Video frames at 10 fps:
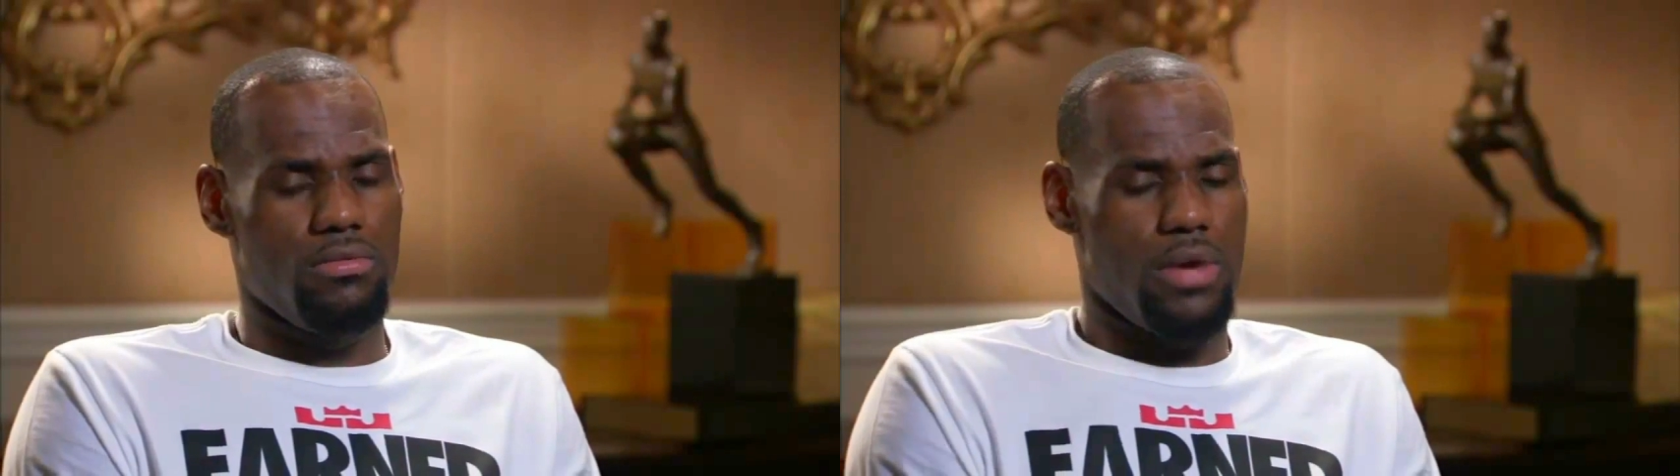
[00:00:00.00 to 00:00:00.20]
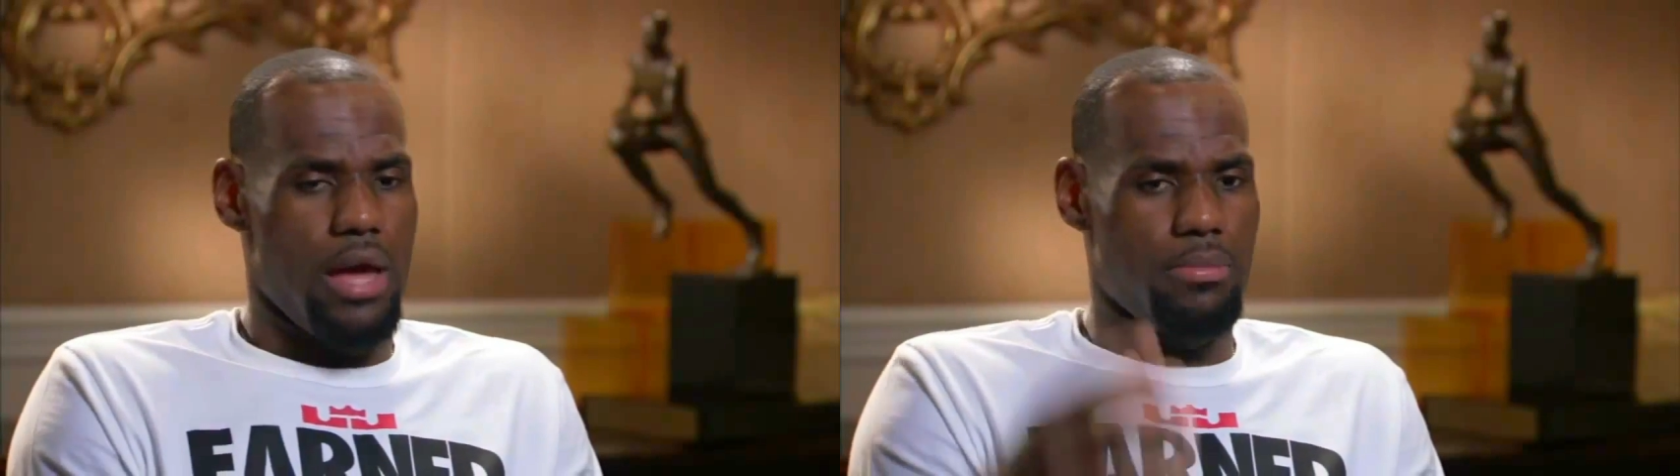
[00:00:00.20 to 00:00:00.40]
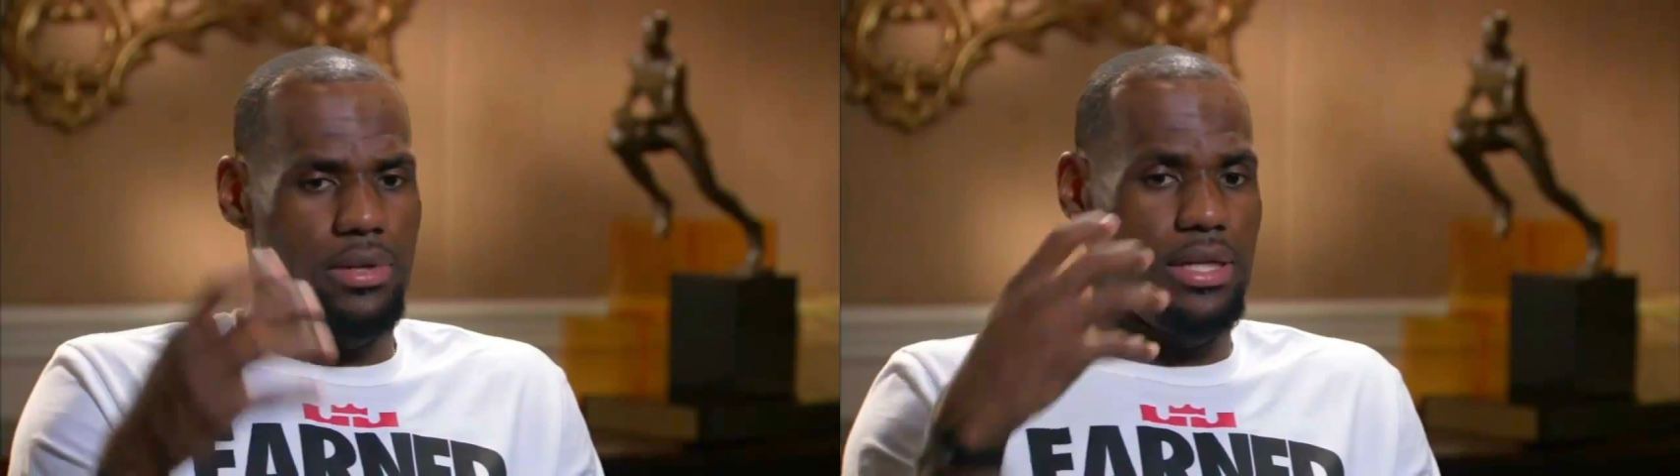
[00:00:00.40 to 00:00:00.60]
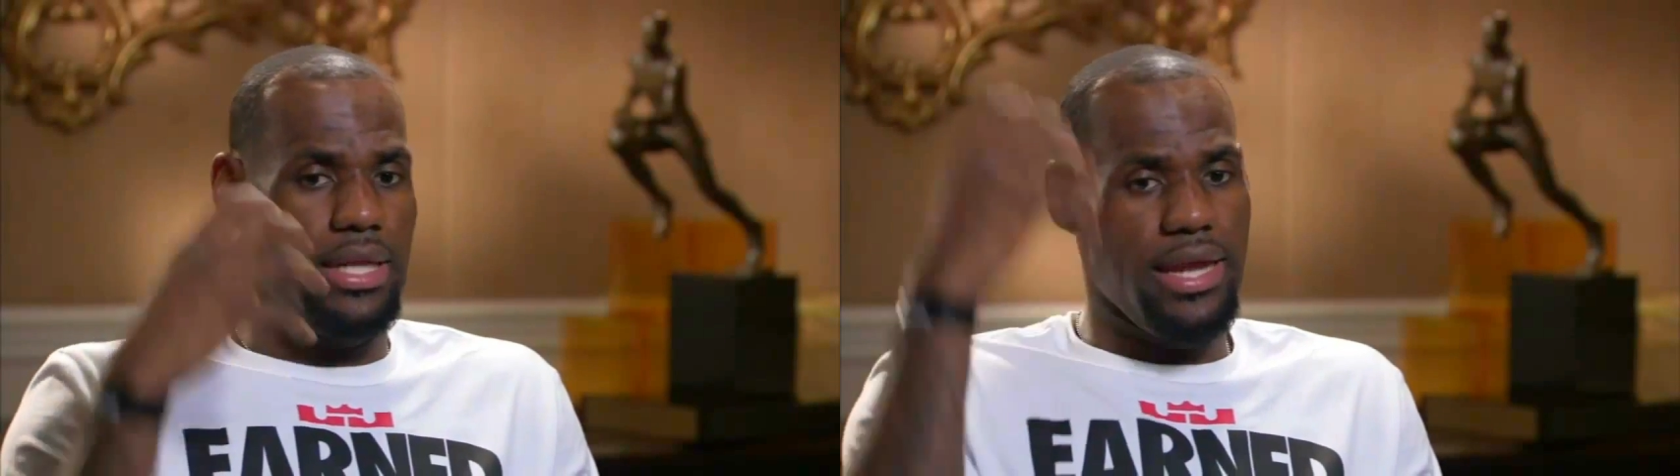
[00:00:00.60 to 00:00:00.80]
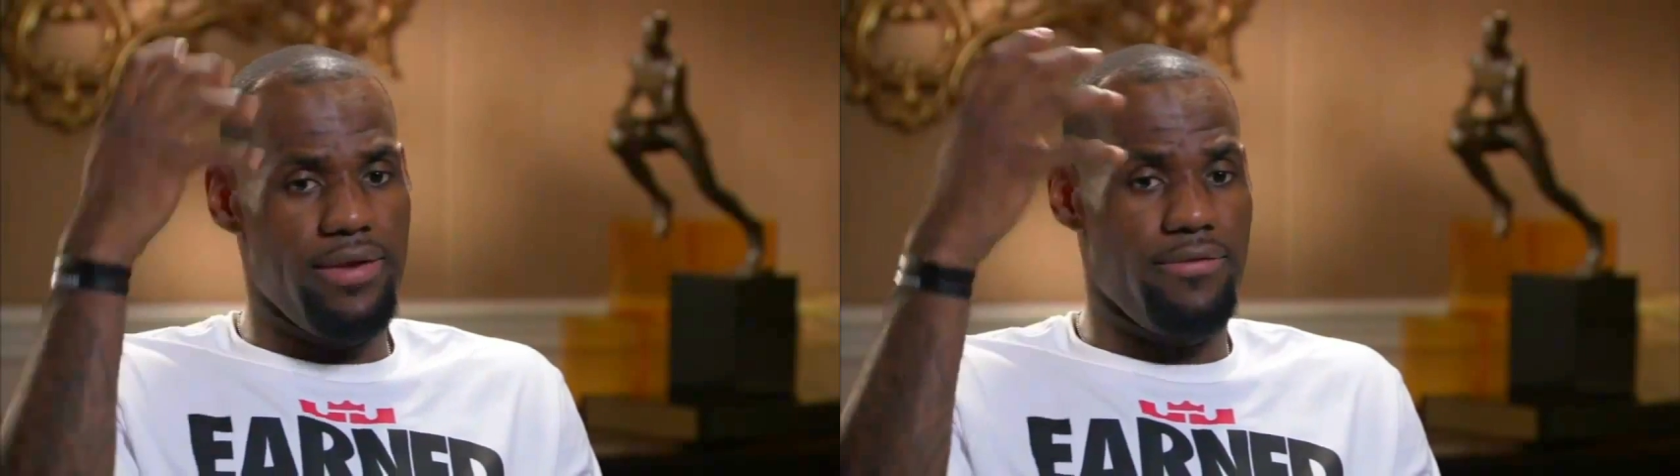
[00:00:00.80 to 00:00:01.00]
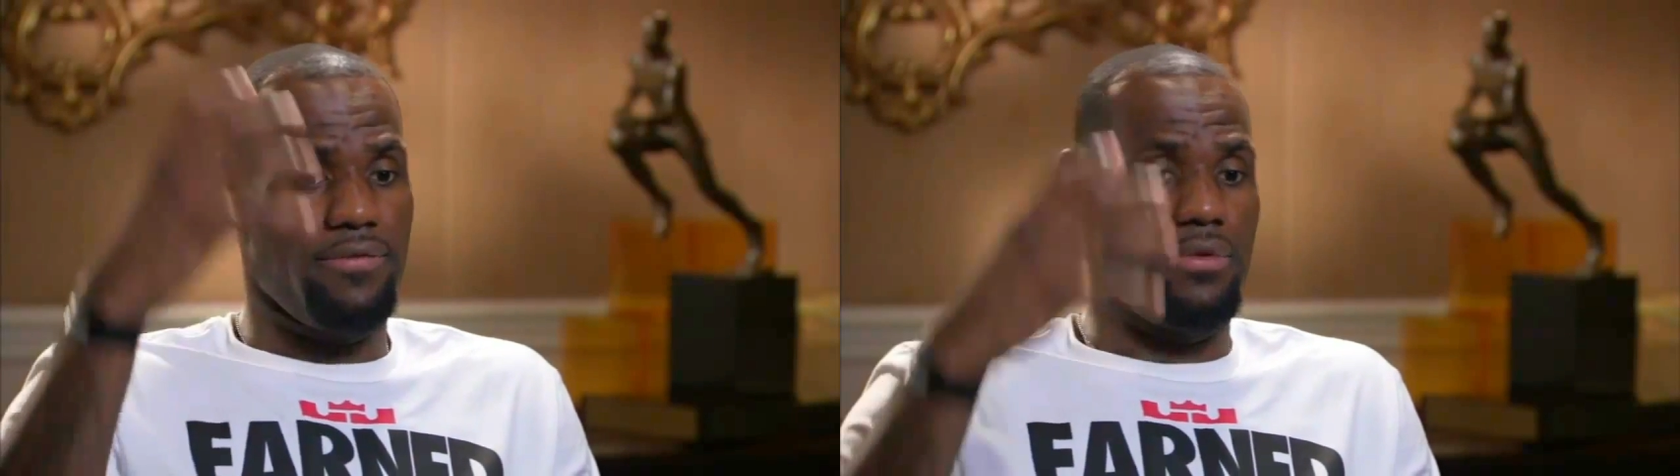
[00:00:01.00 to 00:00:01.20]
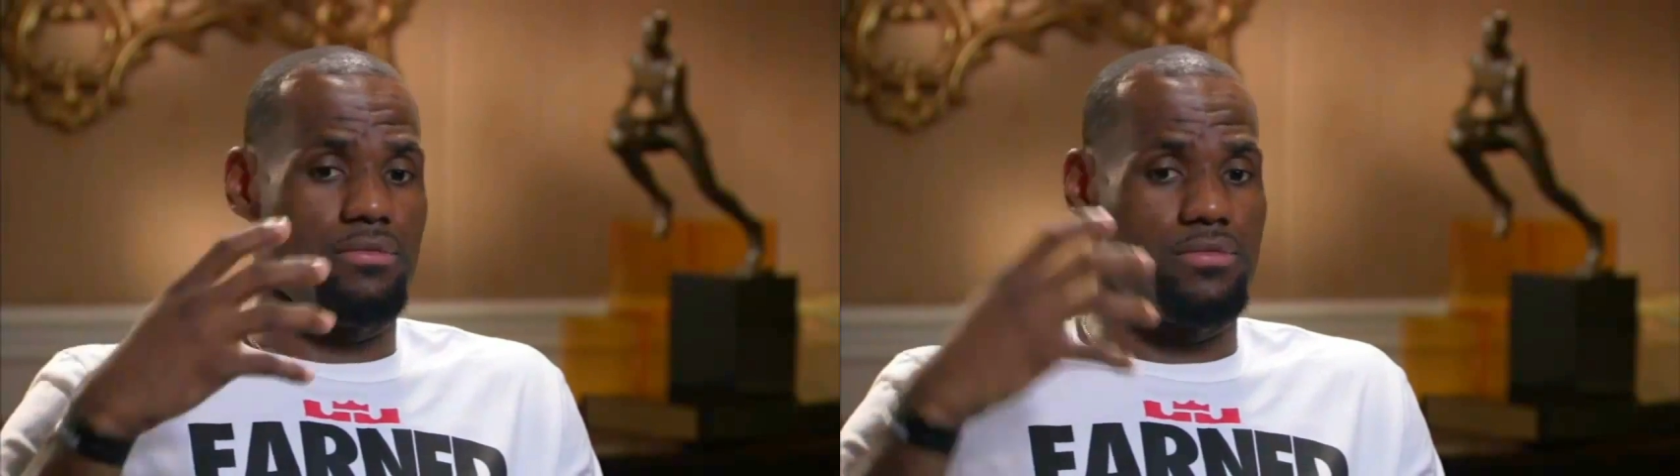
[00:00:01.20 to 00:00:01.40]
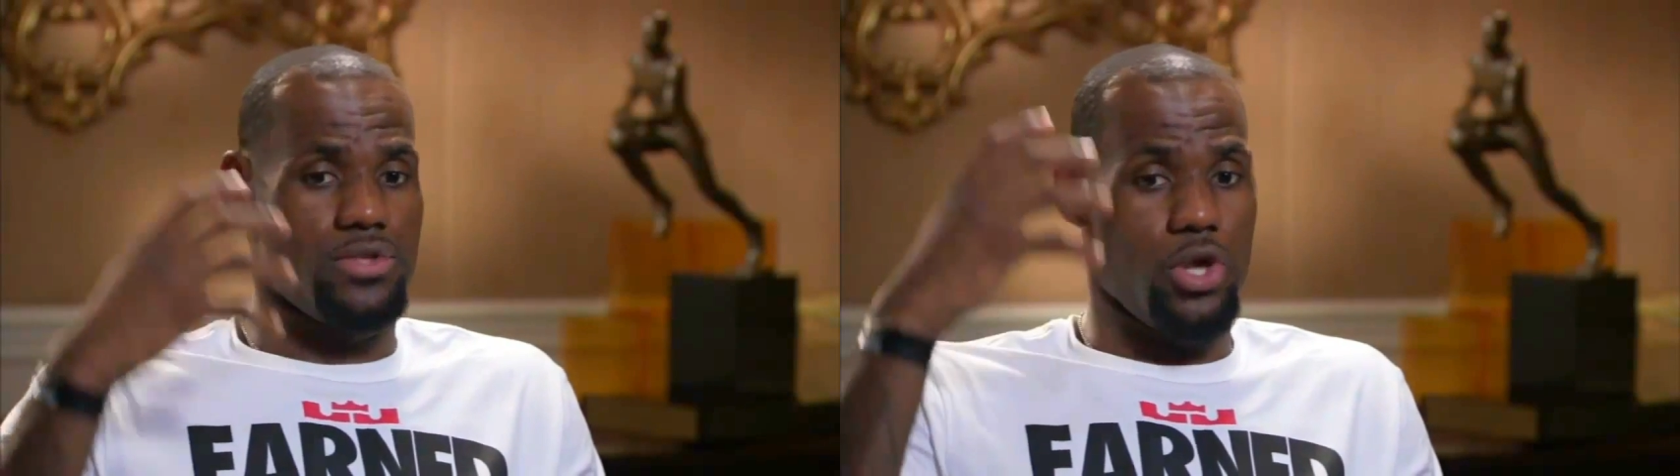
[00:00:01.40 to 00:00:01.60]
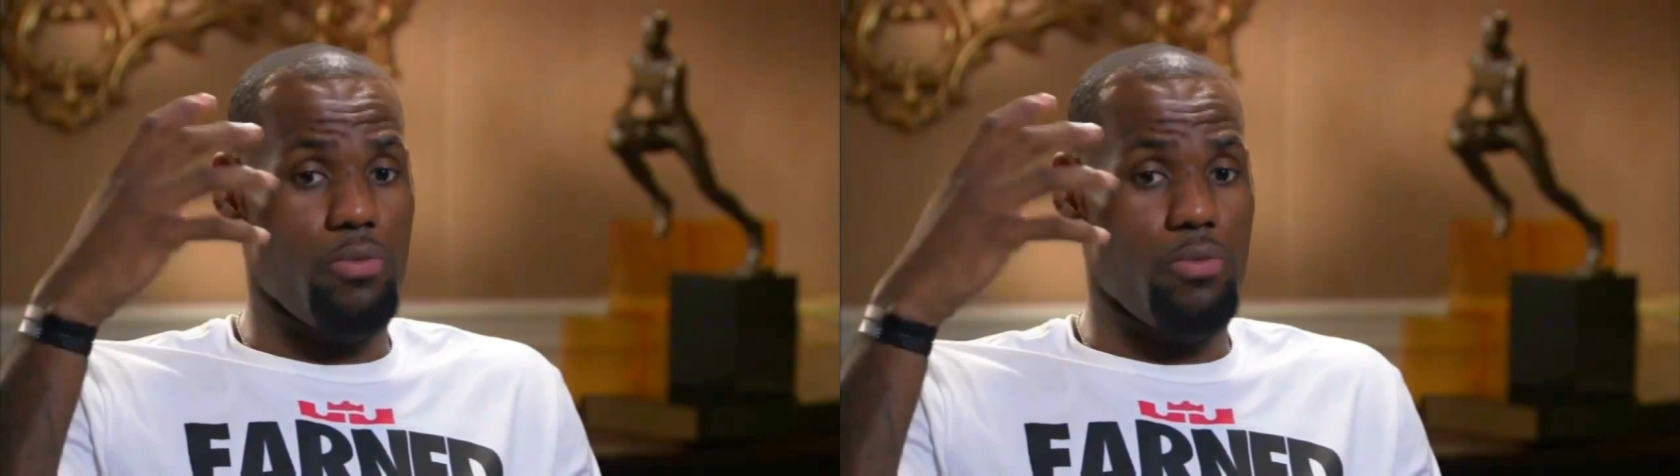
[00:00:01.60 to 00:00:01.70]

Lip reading: I believed so